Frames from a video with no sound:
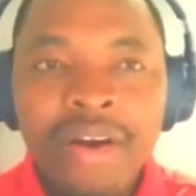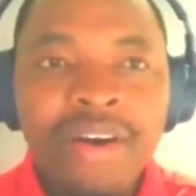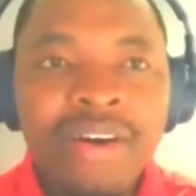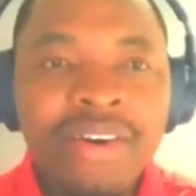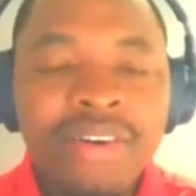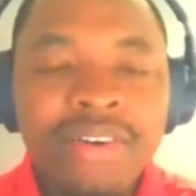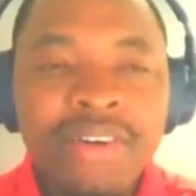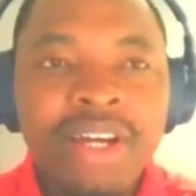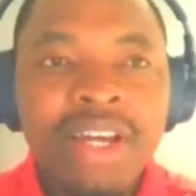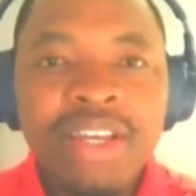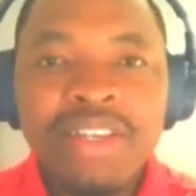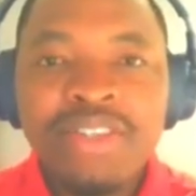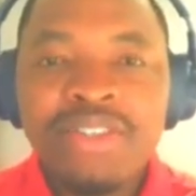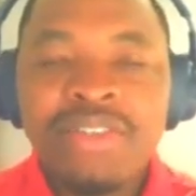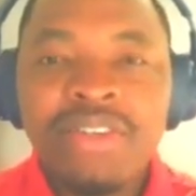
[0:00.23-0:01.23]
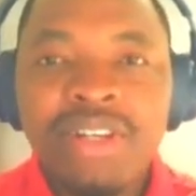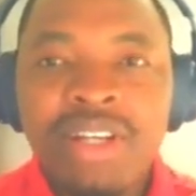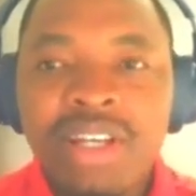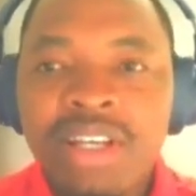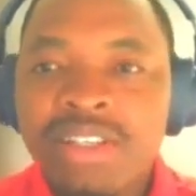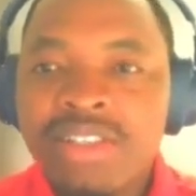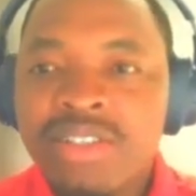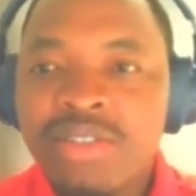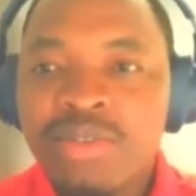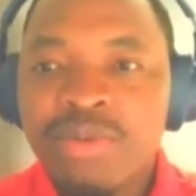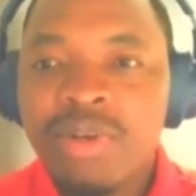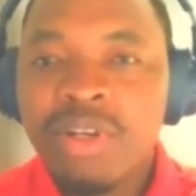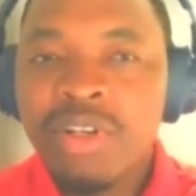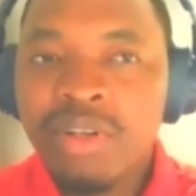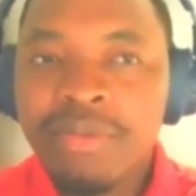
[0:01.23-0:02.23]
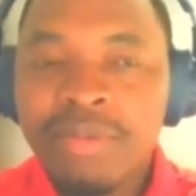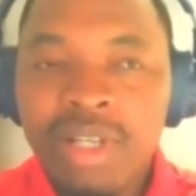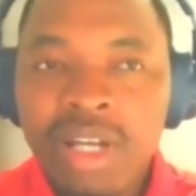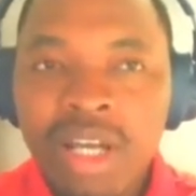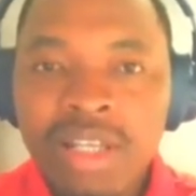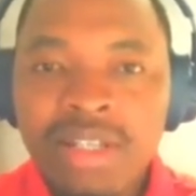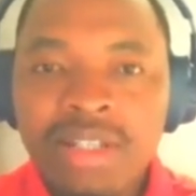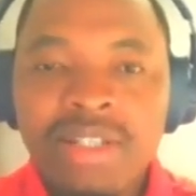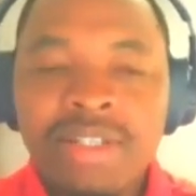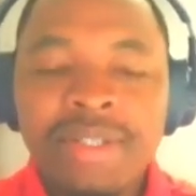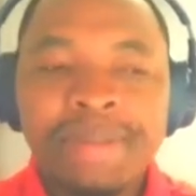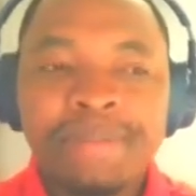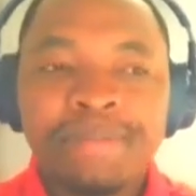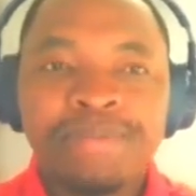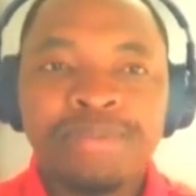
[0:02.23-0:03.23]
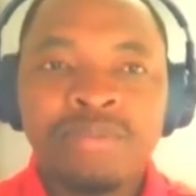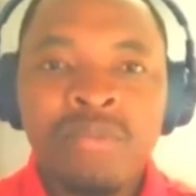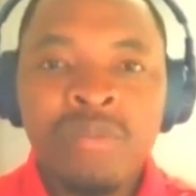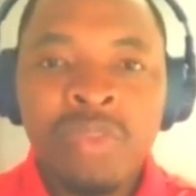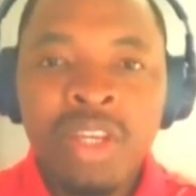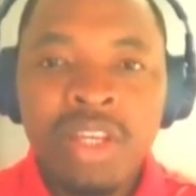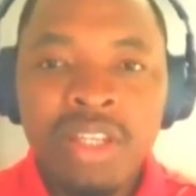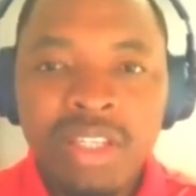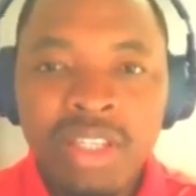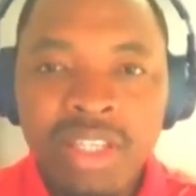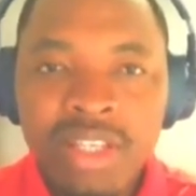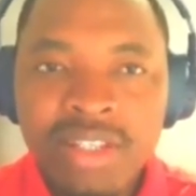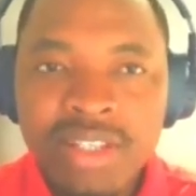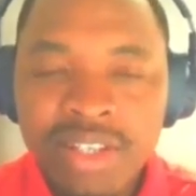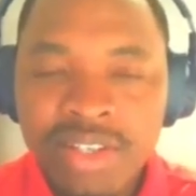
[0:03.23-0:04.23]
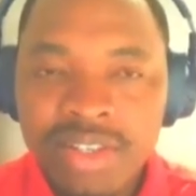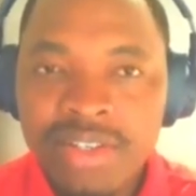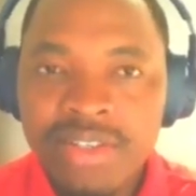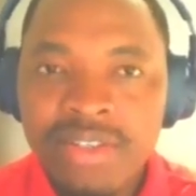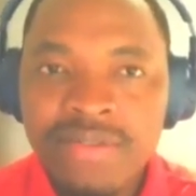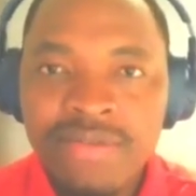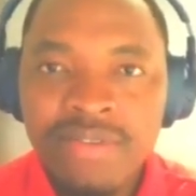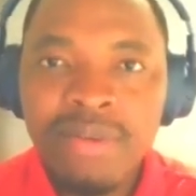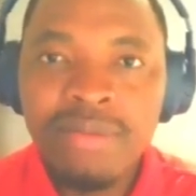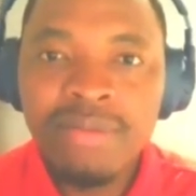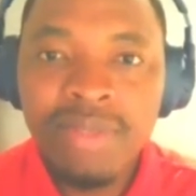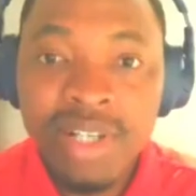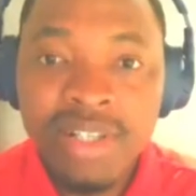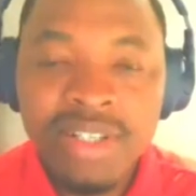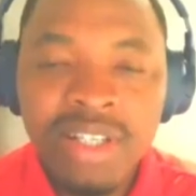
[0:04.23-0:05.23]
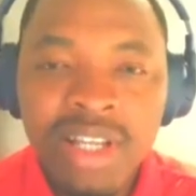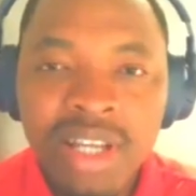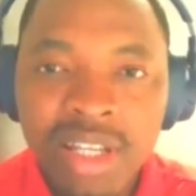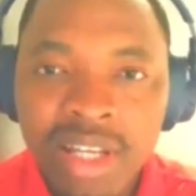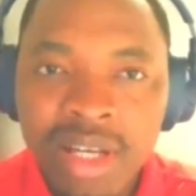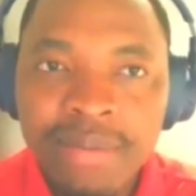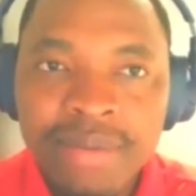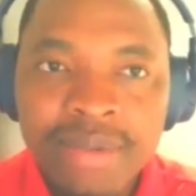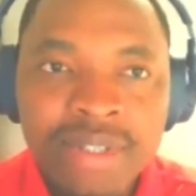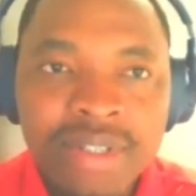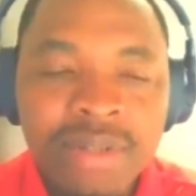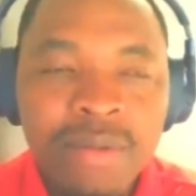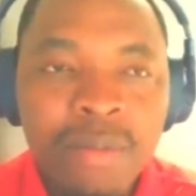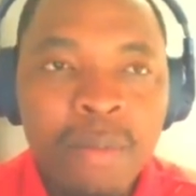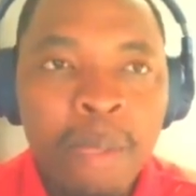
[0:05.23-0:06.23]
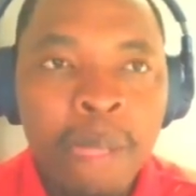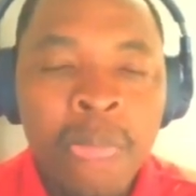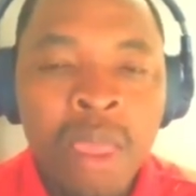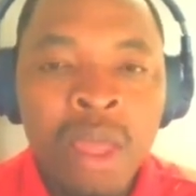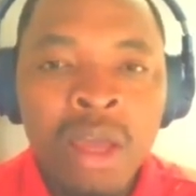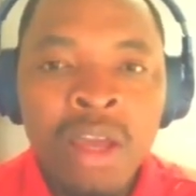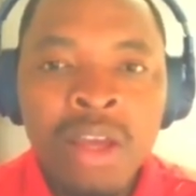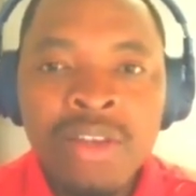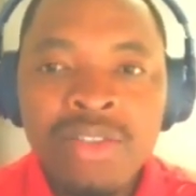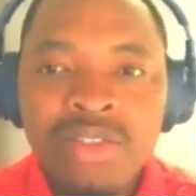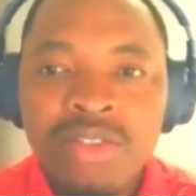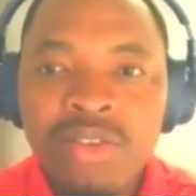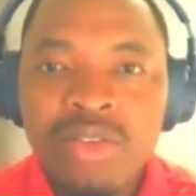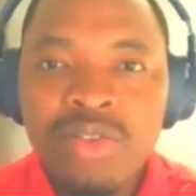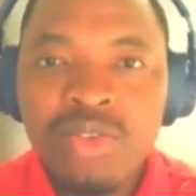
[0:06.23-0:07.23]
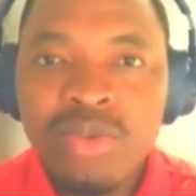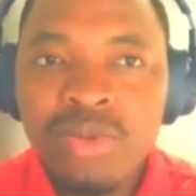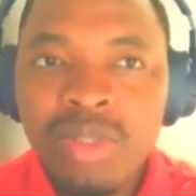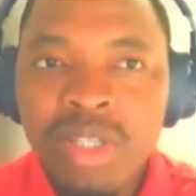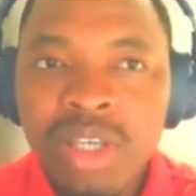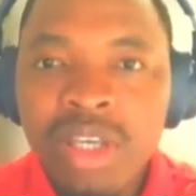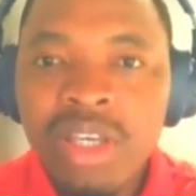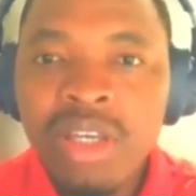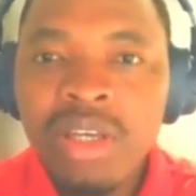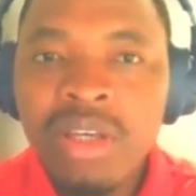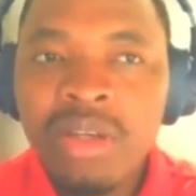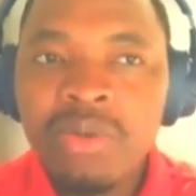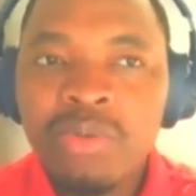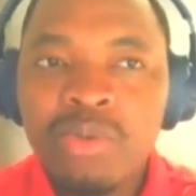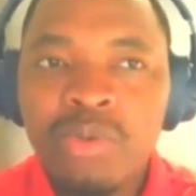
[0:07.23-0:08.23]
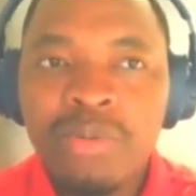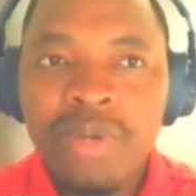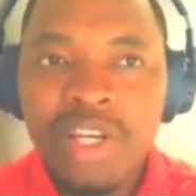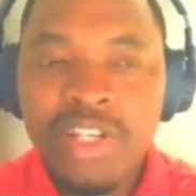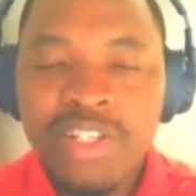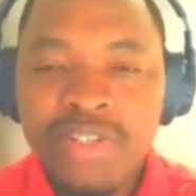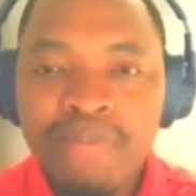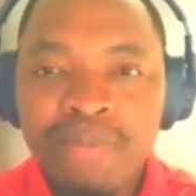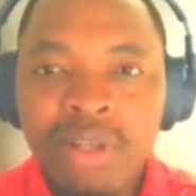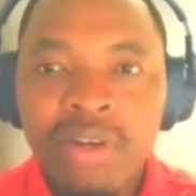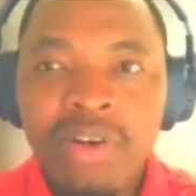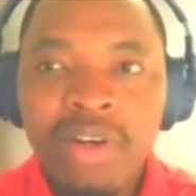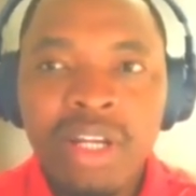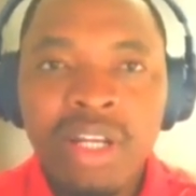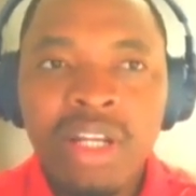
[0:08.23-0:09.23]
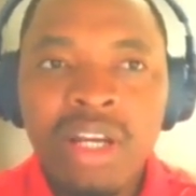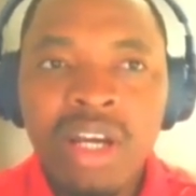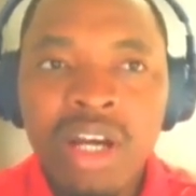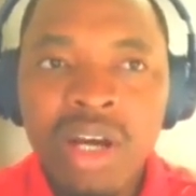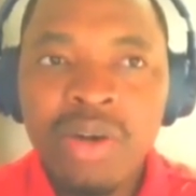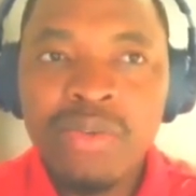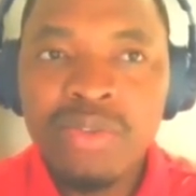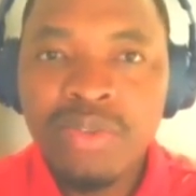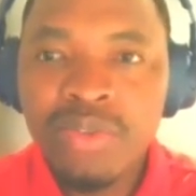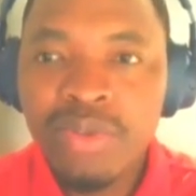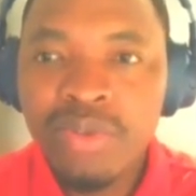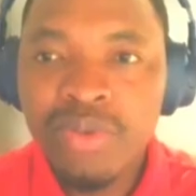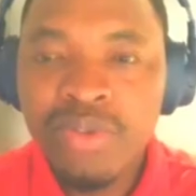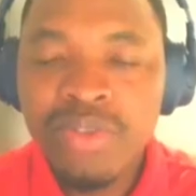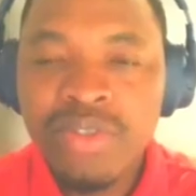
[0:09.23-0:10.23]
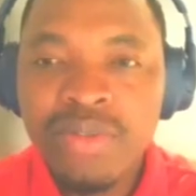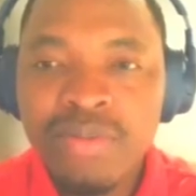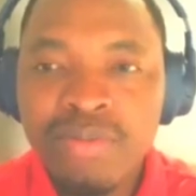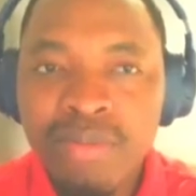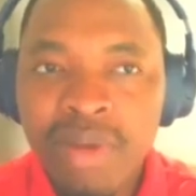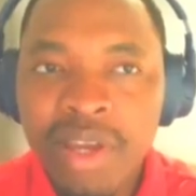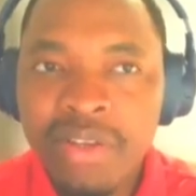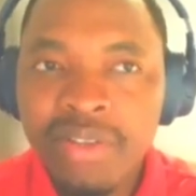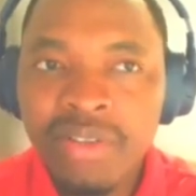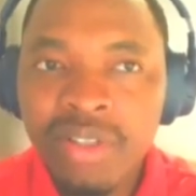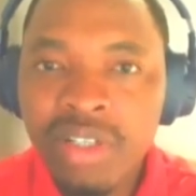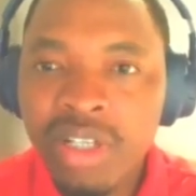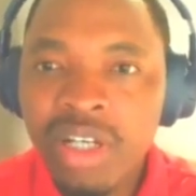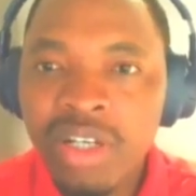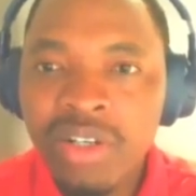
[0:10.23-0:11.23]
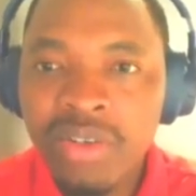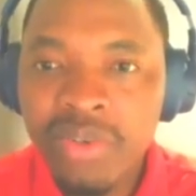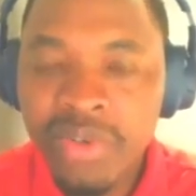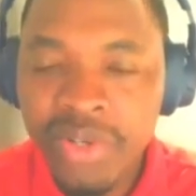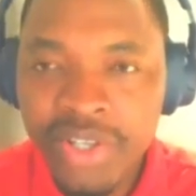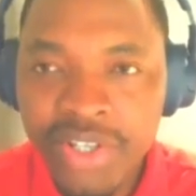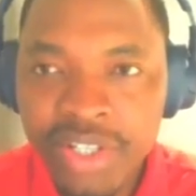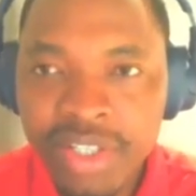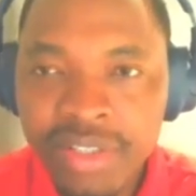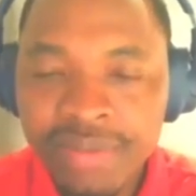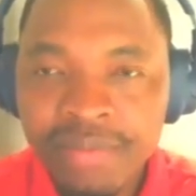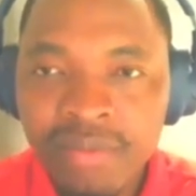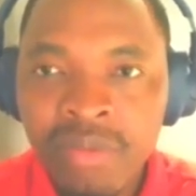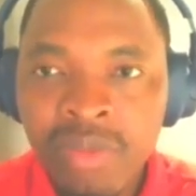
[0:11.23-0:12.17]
All right. Welcome, guys. This is from Wrestler Labs. So today we'll be exploring how to use Microca Origin